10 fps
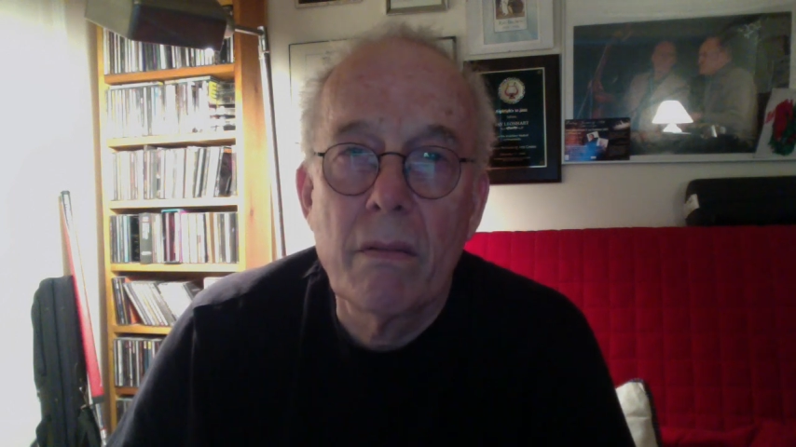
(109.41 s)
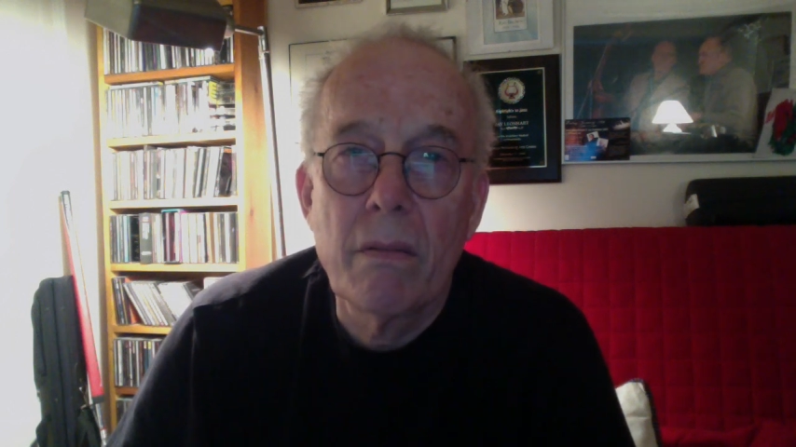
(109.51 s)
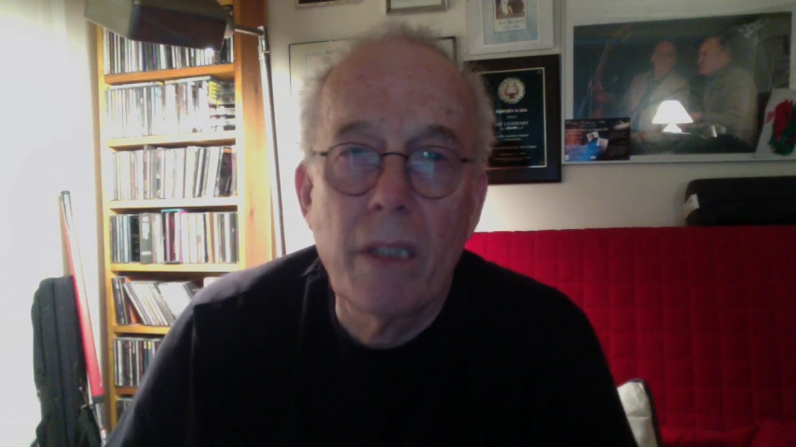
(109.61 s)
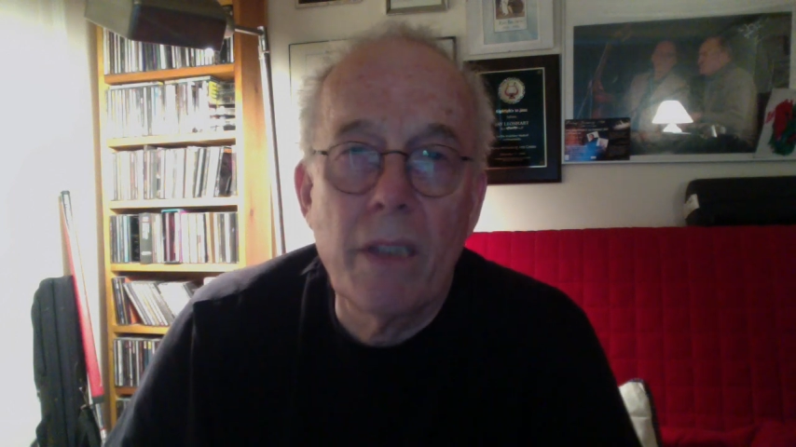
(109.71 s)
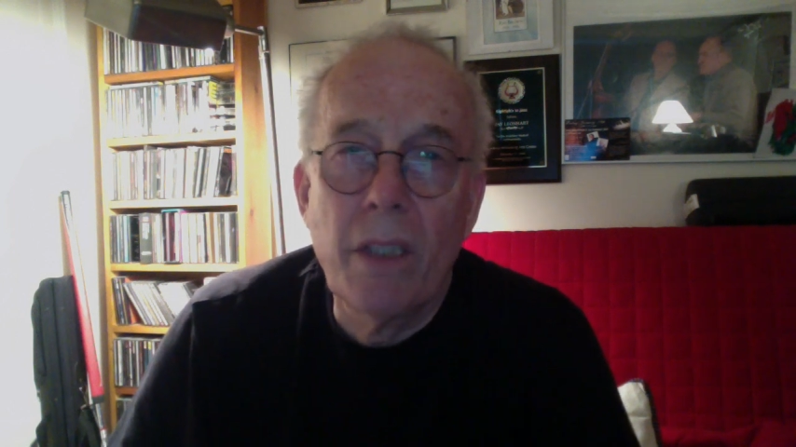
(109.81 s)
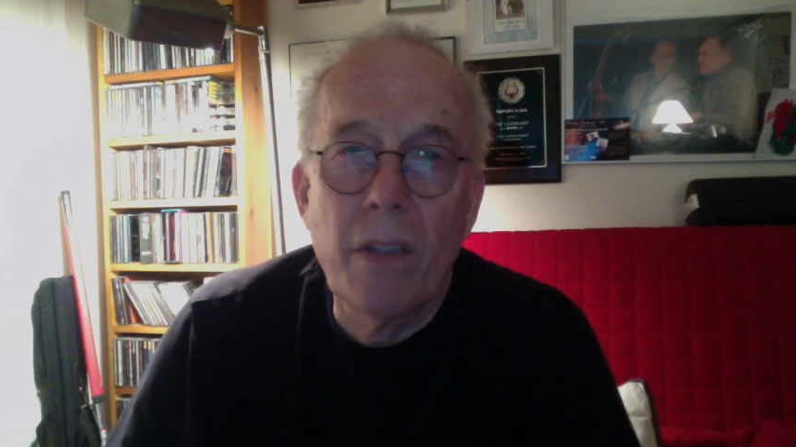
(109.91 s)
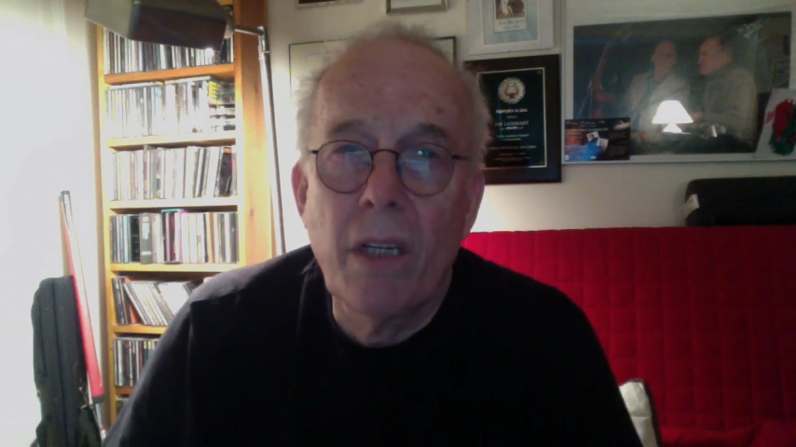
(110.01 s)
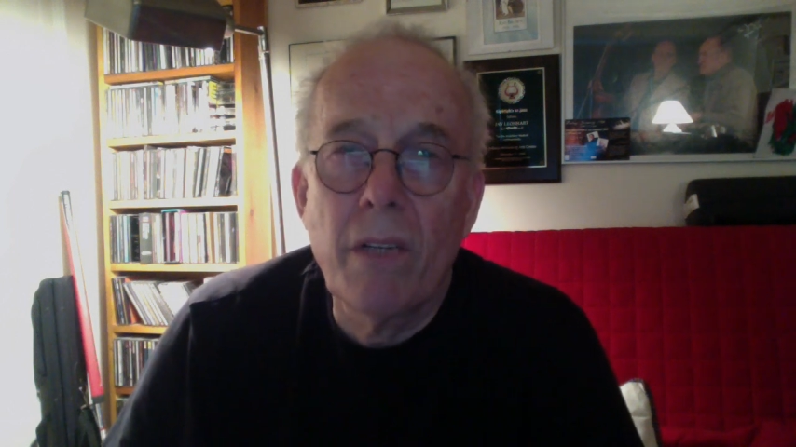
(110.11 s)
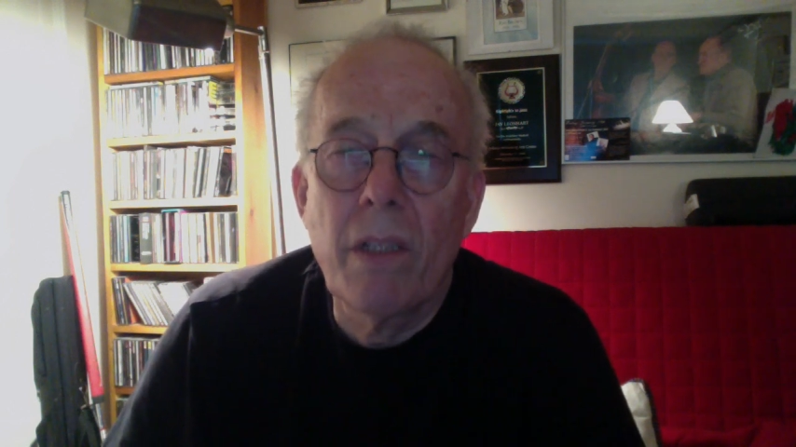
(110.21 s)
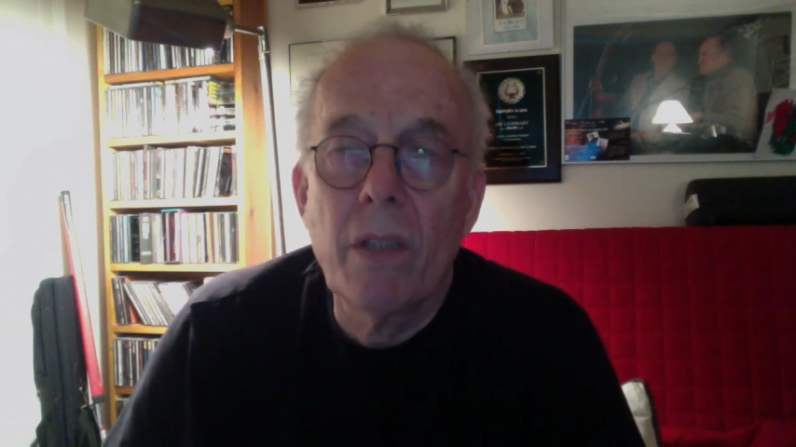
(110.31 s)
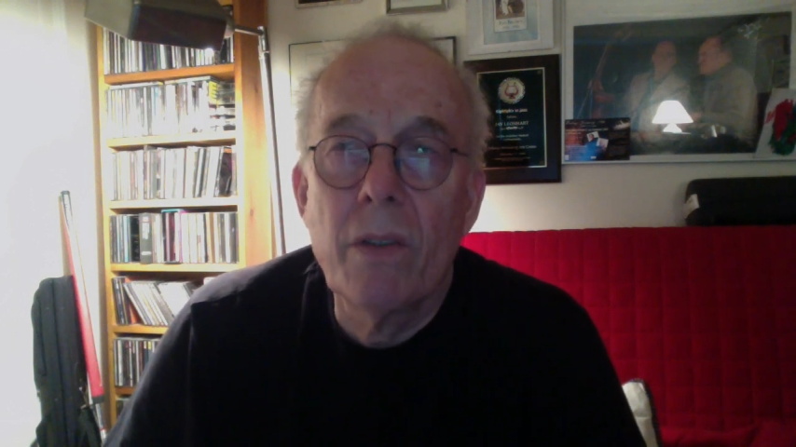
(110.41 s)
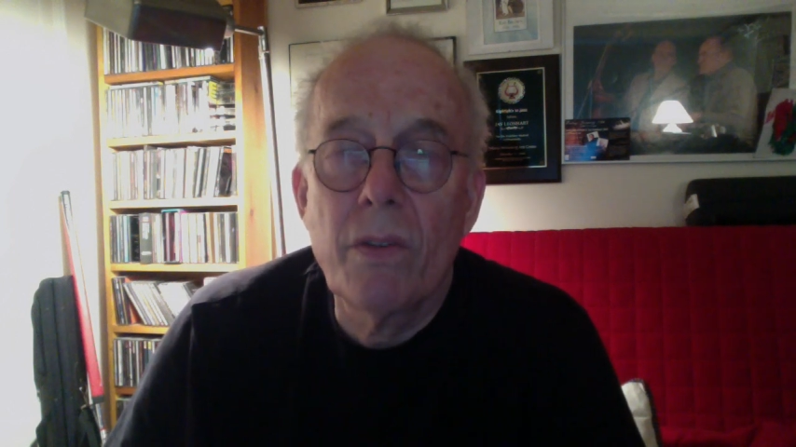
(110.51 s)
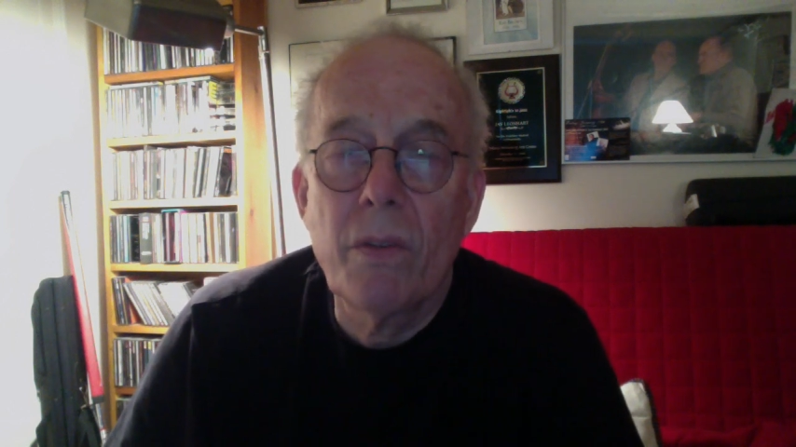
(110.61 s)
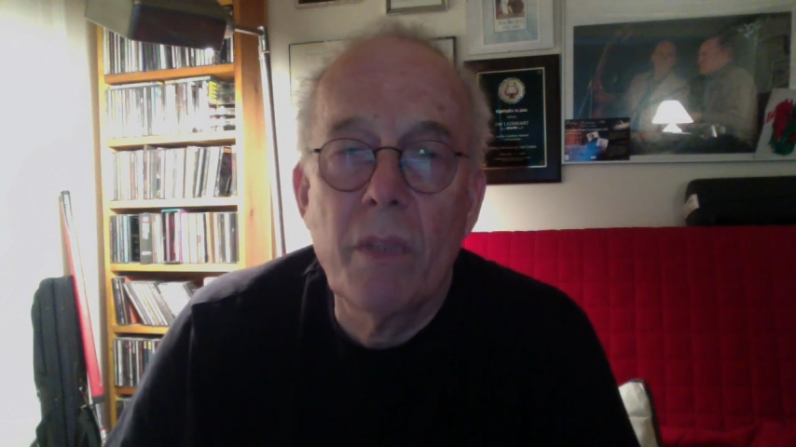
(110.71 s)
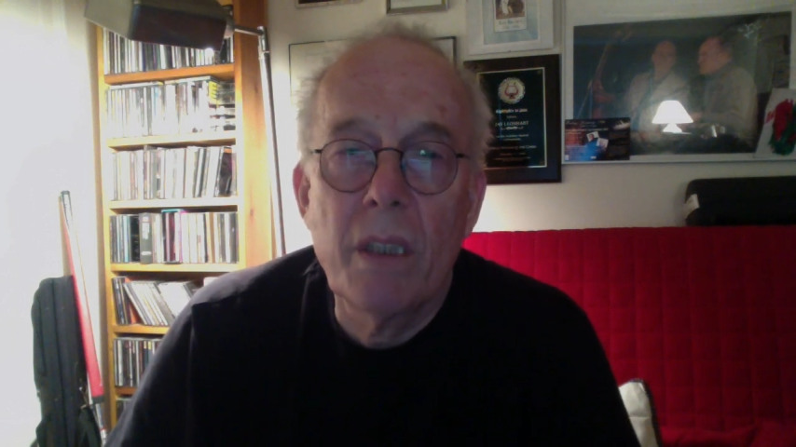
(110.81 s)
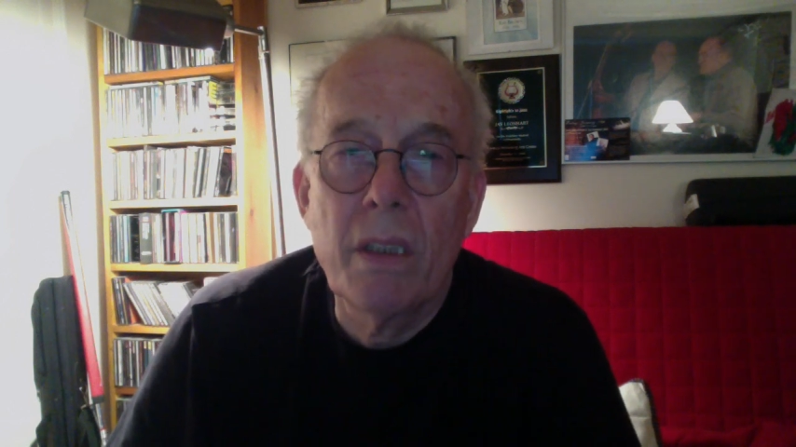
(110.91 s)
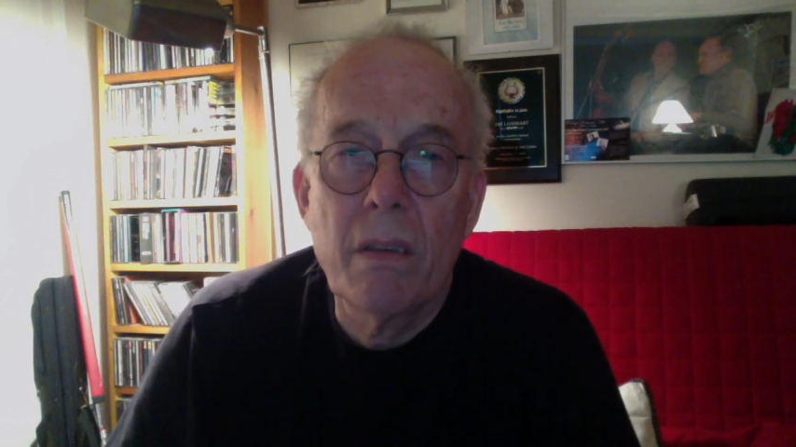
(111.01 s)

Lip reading: They don't have clothes for me.